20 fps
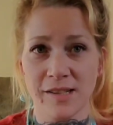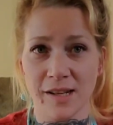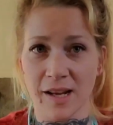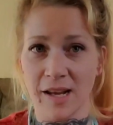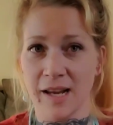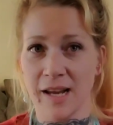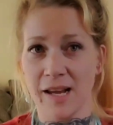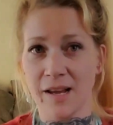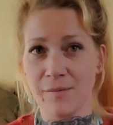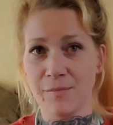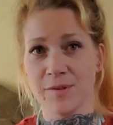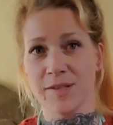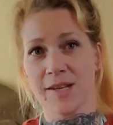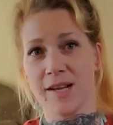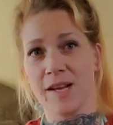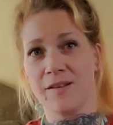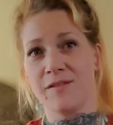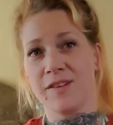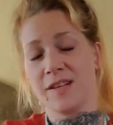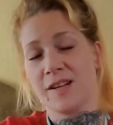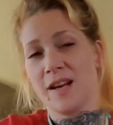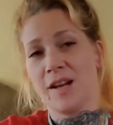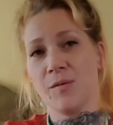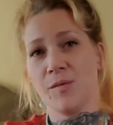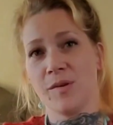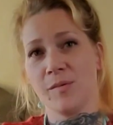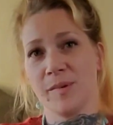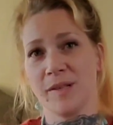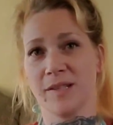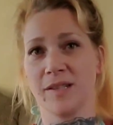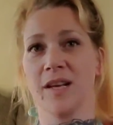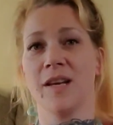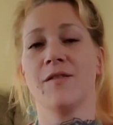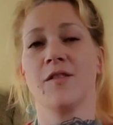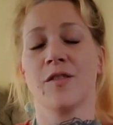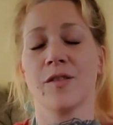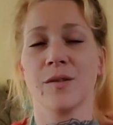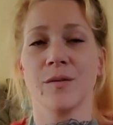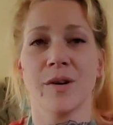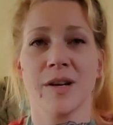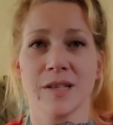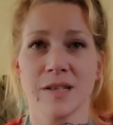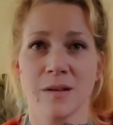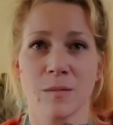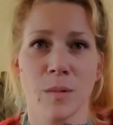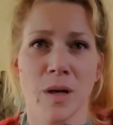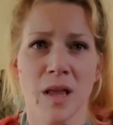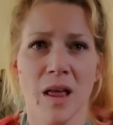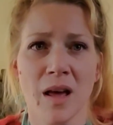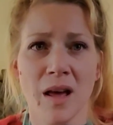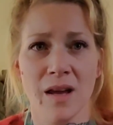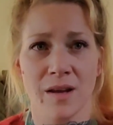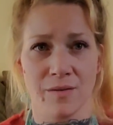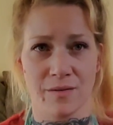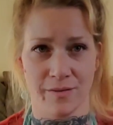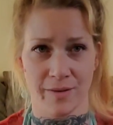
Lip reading: I am saved, and I will be saved for the rest of my life.